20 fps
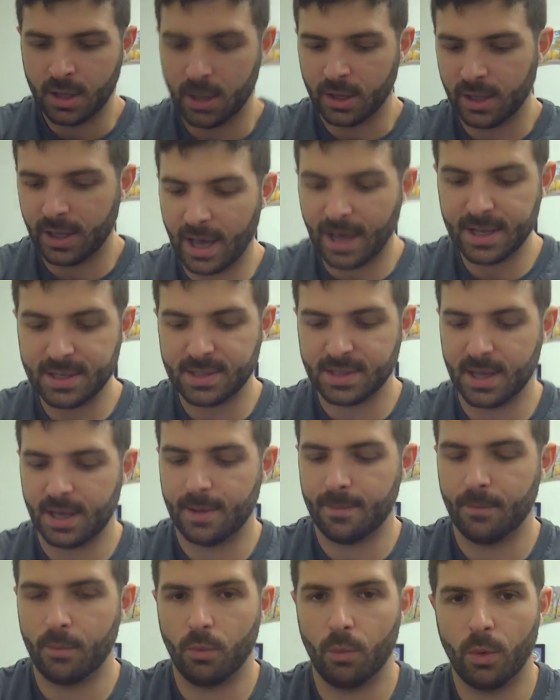Guys,
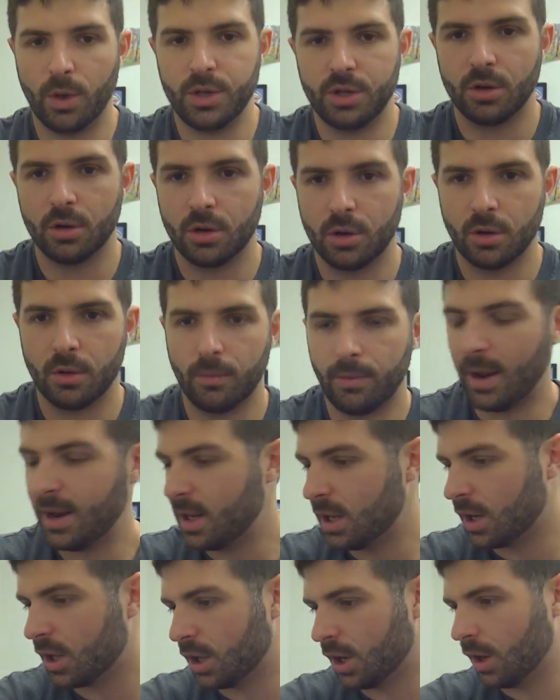when you're
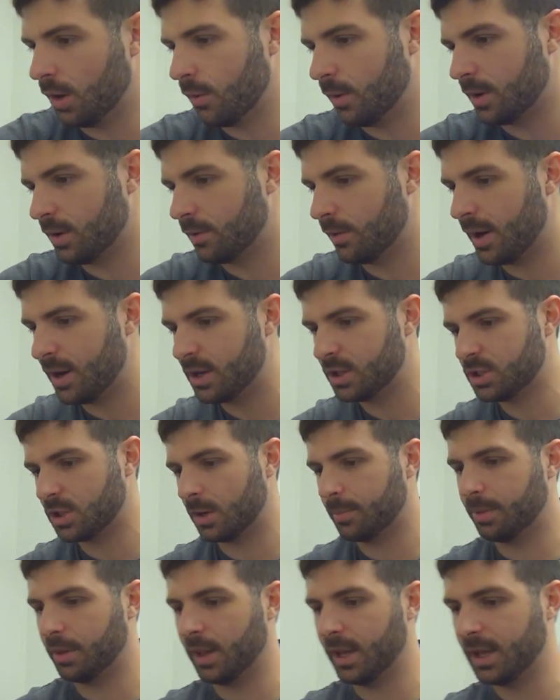ready to go and ready to
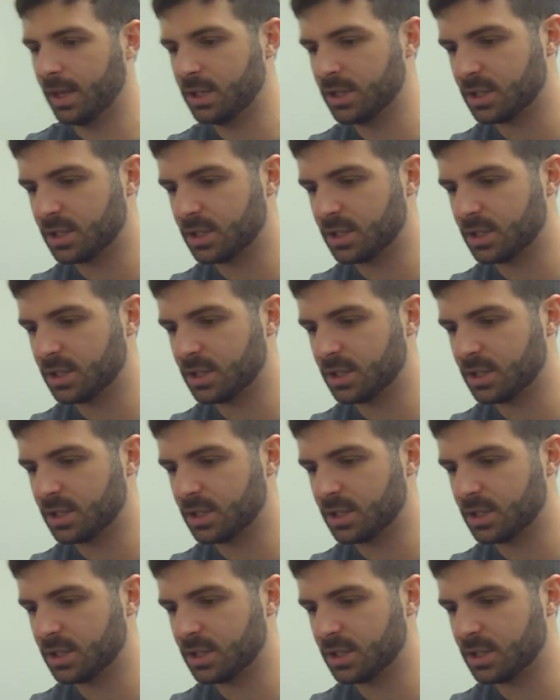start playing,